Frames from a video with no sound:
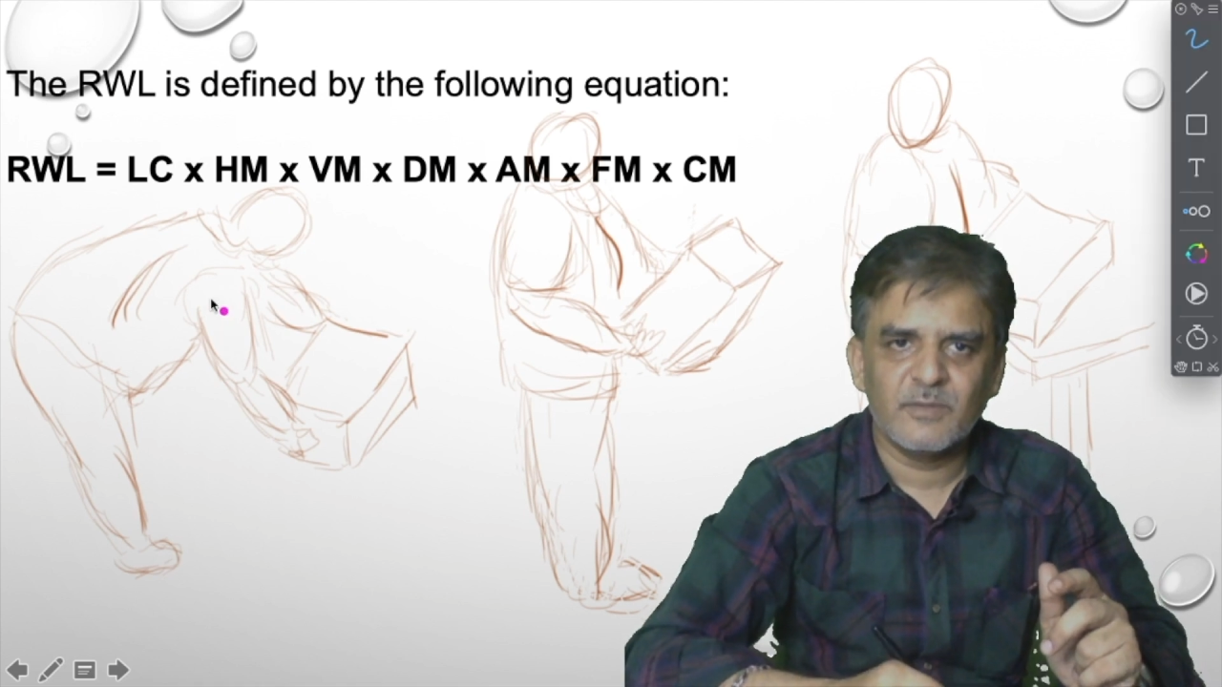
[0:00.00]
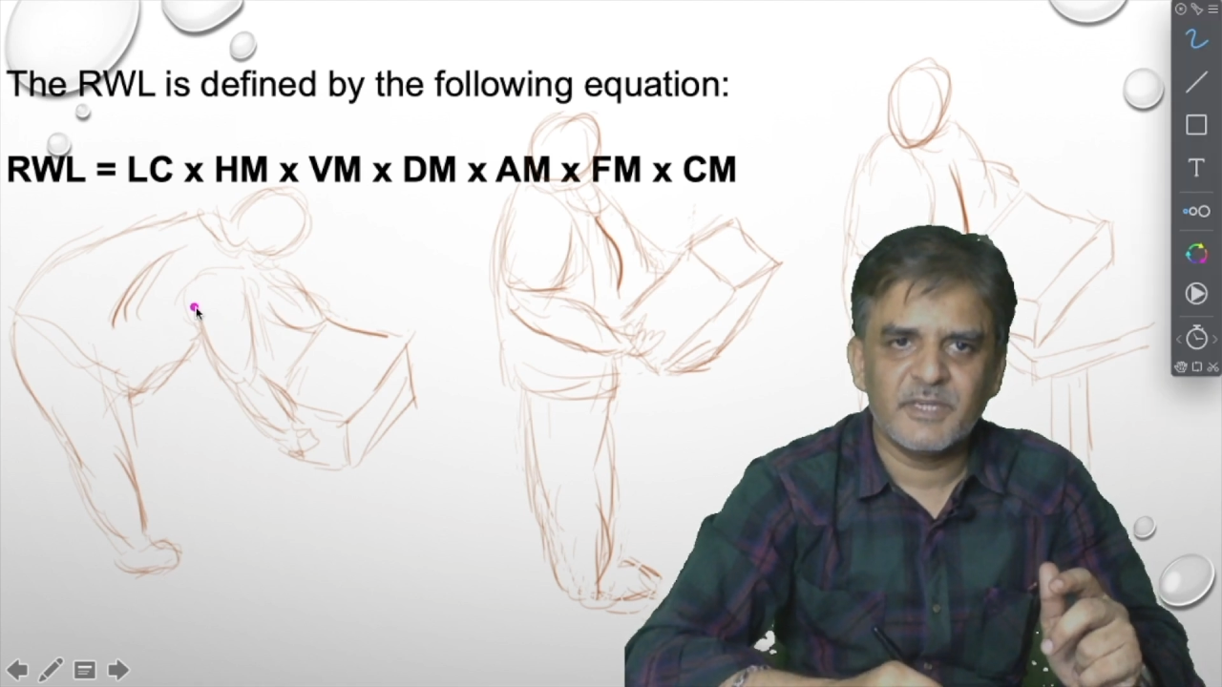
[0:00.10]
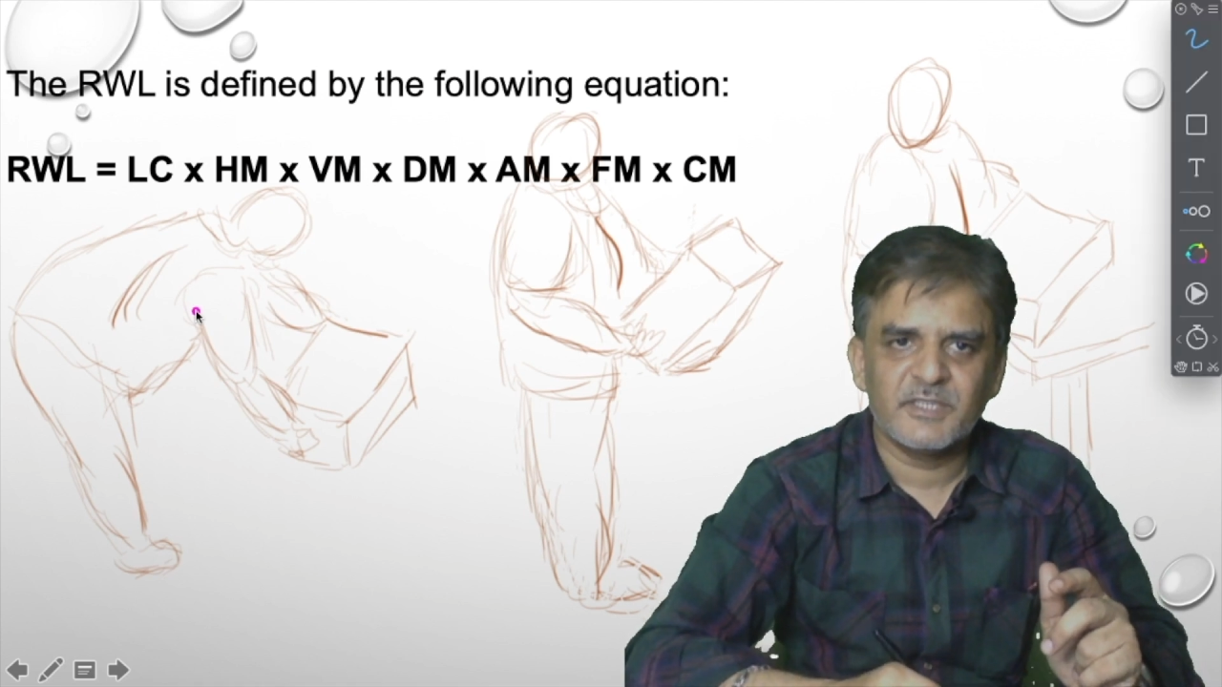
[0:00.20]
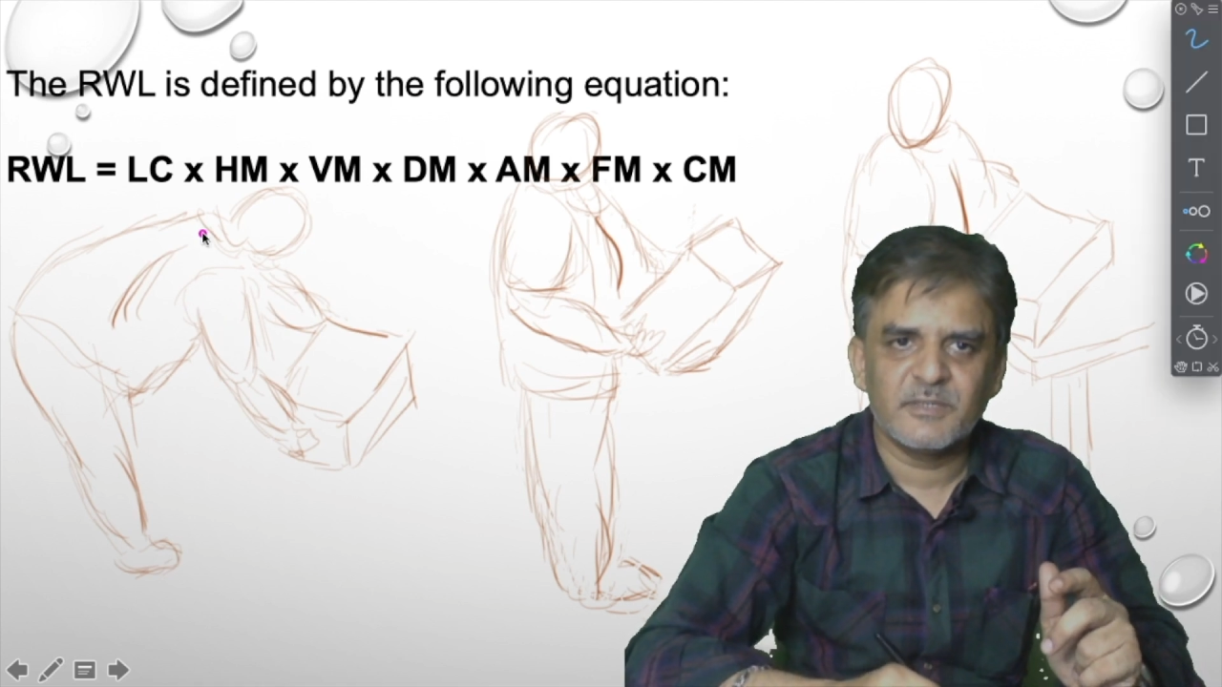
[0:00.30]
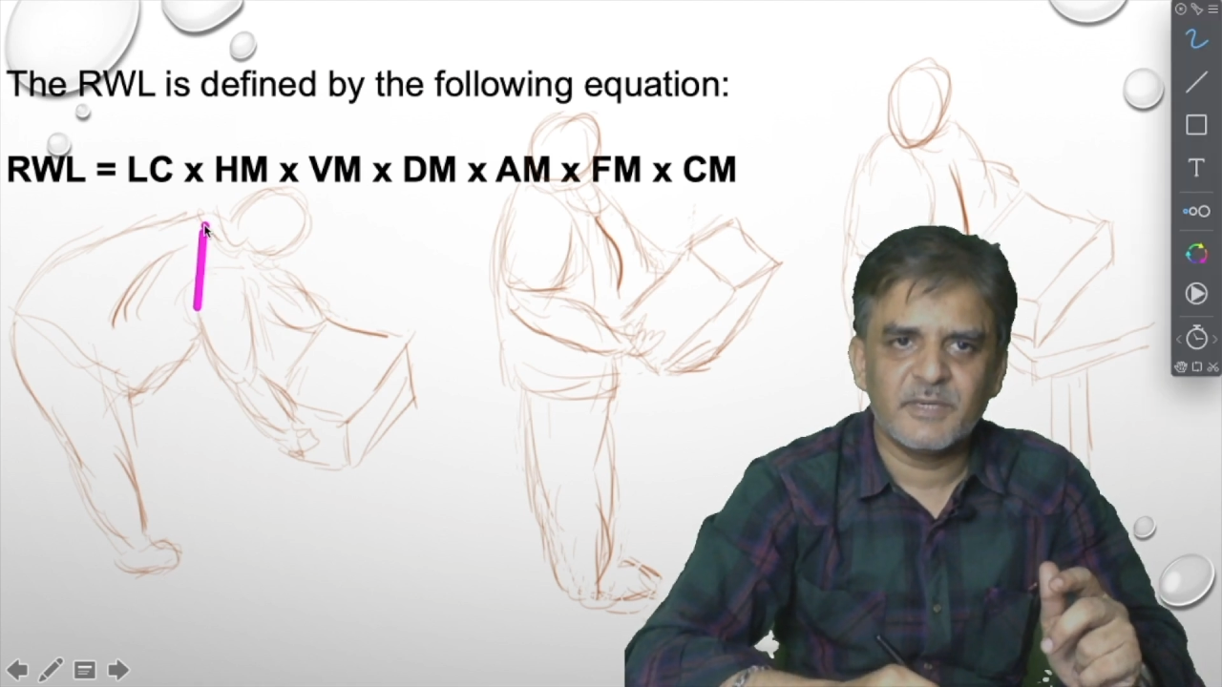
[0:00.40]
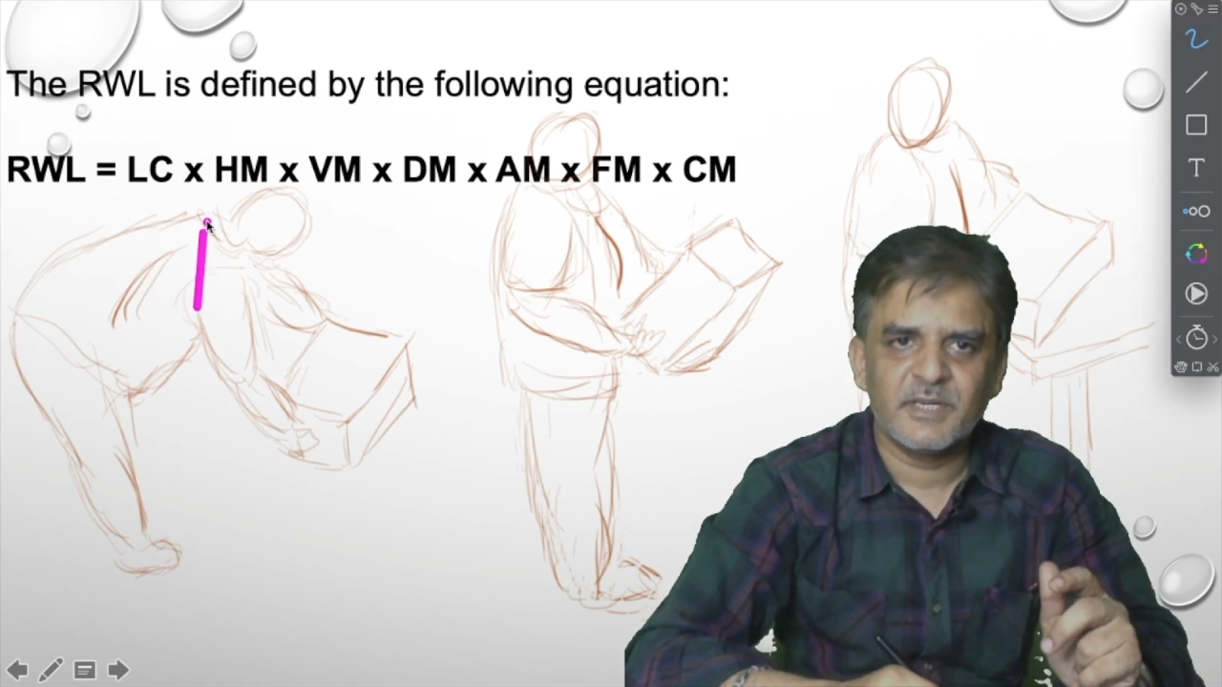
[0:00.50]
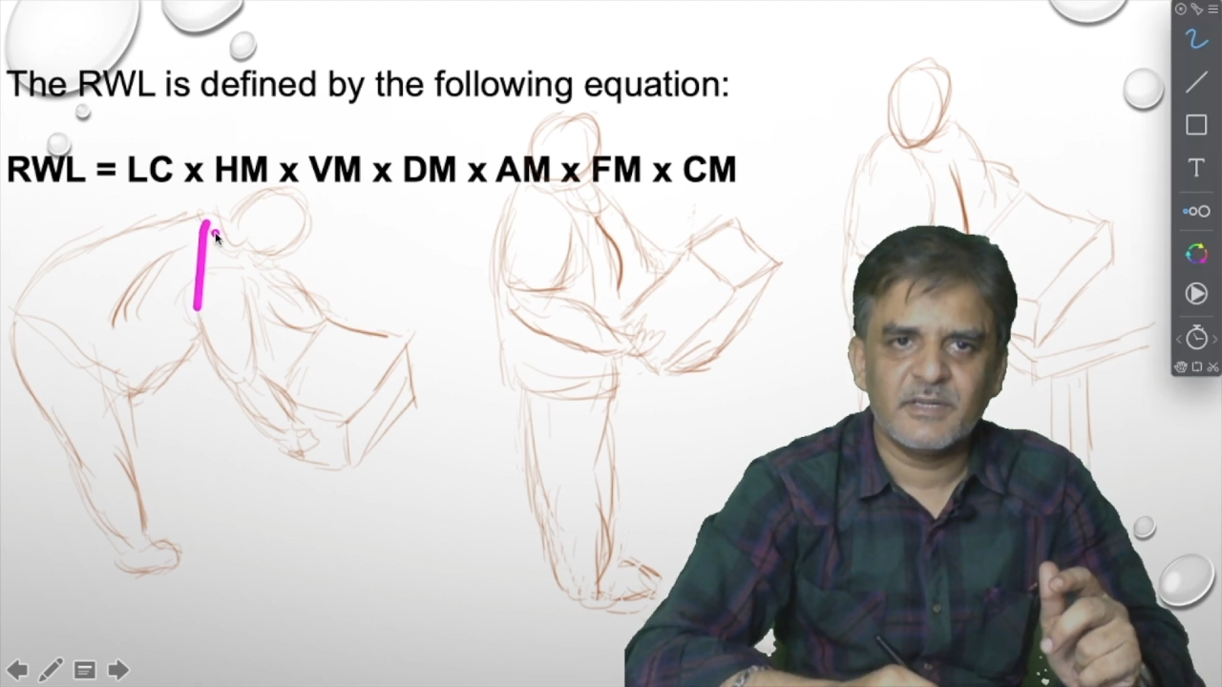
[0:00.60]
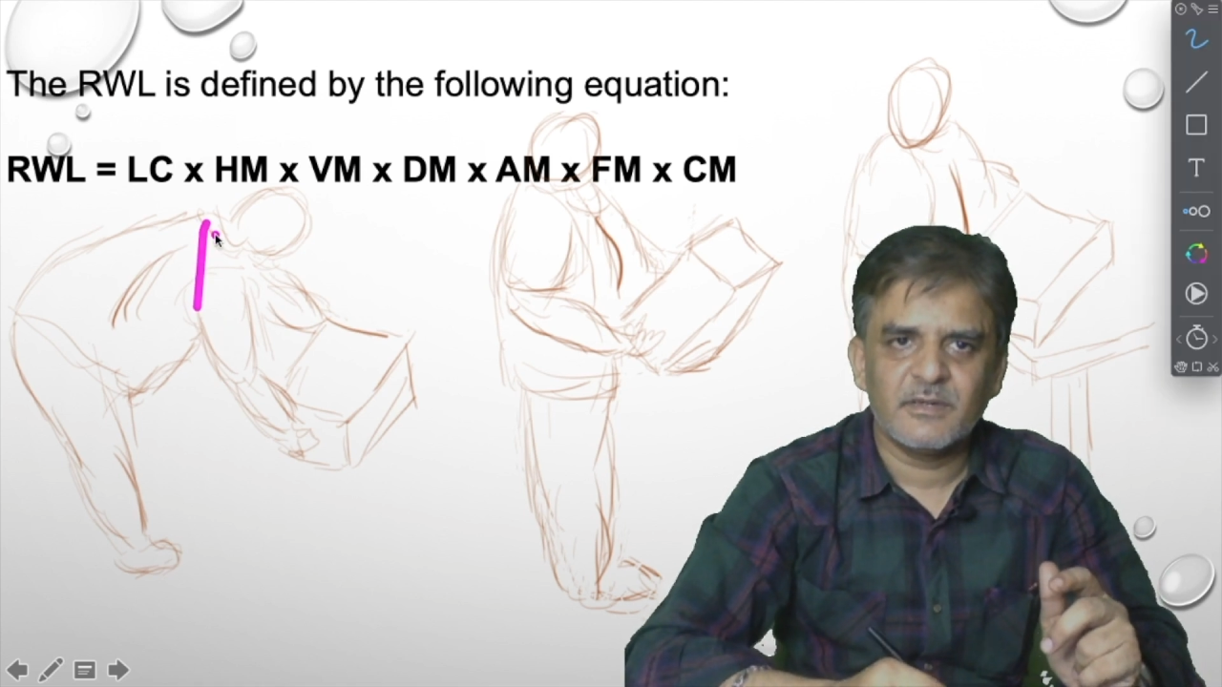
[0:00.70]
measurement